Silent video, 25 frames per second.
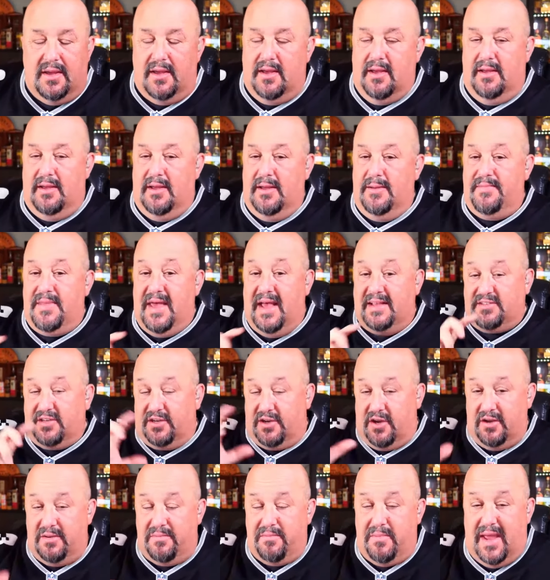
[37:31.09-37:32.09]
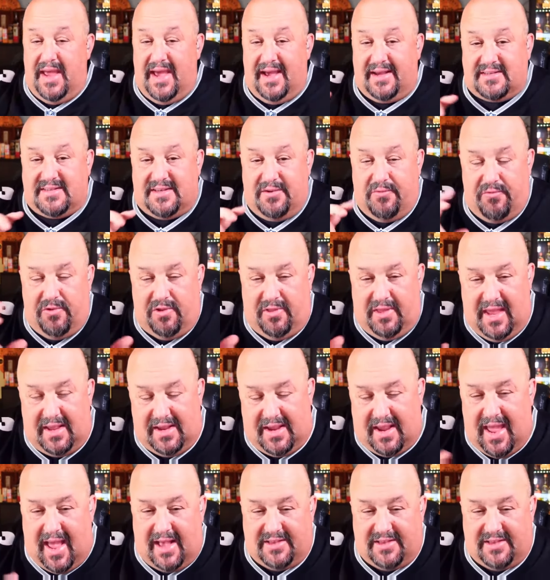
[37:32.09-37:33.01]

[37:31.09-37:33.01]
that has a good mix and really